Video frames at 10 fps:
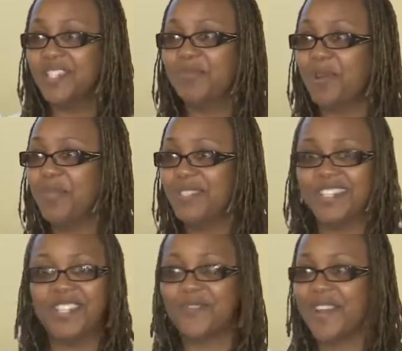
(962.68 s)
his trouble
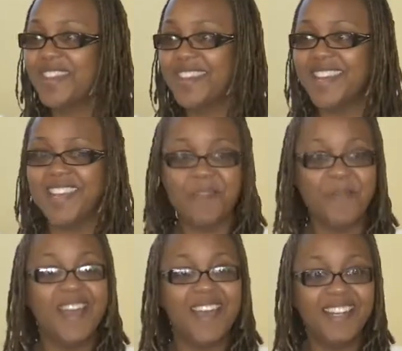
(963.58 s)
to strengthen
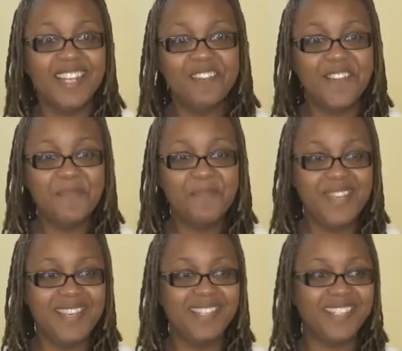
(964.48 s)
him and give him
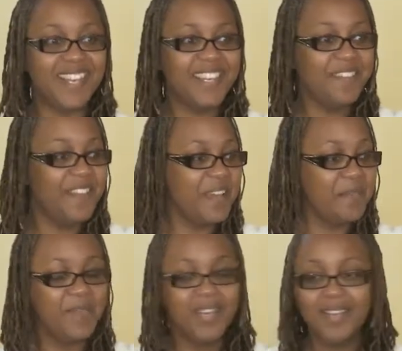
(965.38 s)
peace and give
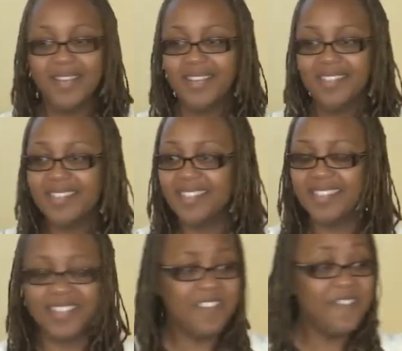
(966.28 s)
him,
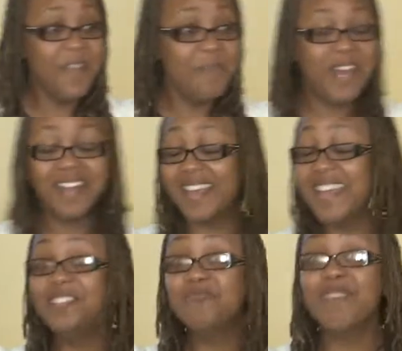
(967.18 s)
give him that, he's